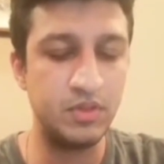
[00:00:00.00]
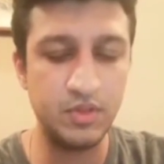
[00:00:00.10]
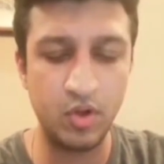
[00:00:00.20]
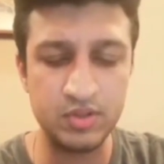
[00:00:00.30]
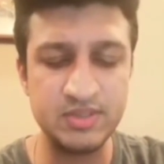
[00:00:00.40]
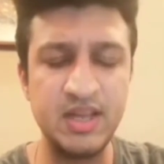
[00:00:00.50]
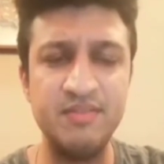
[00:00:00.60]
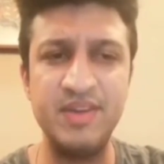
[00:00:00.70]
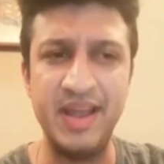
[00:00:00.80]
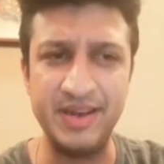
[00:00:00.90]
thoughts
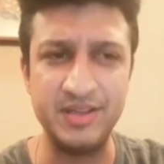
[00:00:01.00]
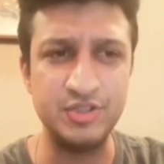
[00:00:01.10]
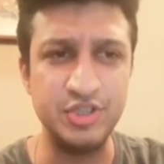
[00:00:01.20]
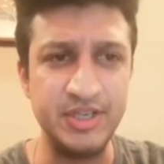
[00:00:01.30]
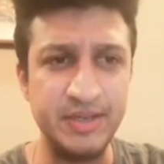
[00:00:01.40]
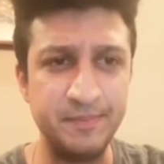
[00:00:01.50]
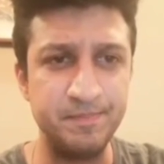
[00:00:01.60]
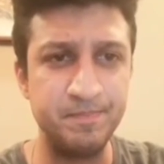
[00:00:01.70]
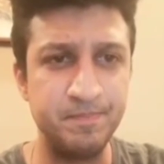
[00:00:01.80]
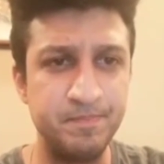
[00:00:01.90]
have energy,
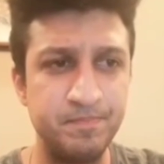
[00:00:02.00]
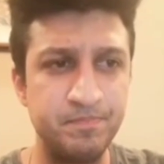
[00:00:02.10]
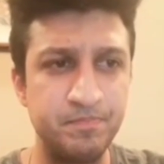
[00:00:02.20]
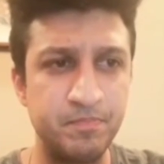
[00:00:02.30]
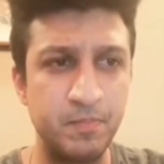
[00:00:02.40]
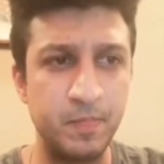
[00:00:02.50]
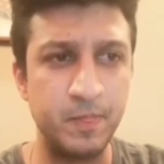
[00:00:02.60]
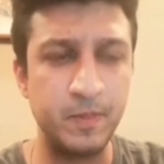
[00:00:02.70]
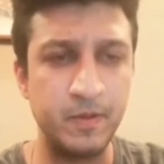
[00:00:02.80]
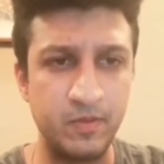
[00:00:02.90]

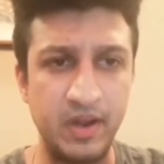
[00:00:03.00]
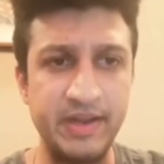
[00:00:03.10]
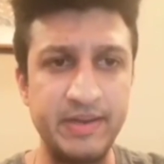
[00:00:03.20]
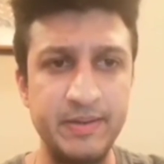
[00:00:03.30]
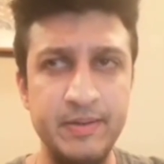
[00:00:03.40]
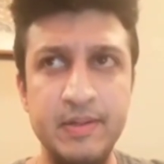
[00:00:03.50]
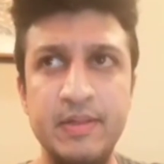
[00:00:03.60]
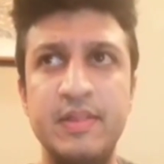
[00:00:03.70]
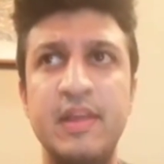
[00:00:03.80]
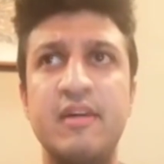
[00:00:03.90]
right?
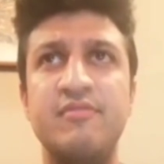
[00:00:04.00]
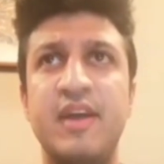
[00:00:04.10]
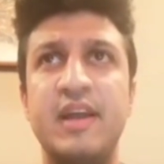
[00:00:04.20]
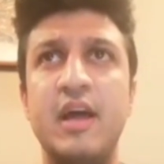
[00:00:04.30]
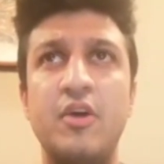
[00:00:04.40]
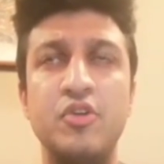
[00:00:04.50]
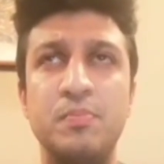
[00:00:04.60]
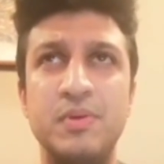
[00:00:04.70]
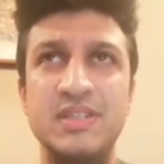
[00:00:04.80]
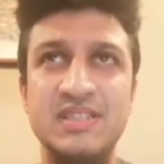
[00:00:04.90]
They affect how you
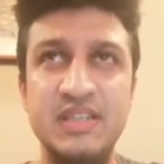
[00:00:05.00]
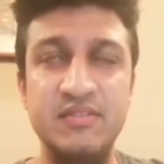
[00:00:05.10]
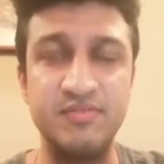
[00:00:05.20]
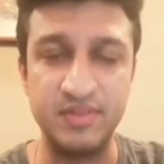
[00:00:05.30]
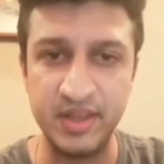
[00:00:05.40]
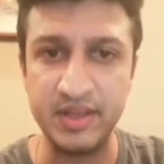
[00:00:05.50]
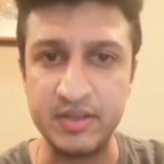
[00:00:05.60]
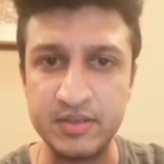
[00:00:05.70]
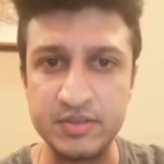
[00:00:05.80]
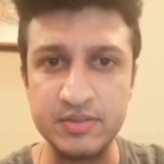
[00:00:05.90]
perceive
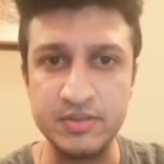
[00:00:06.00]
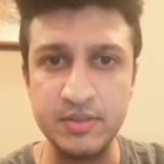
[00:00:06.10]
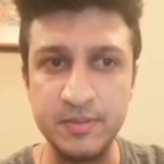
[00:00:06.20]
things.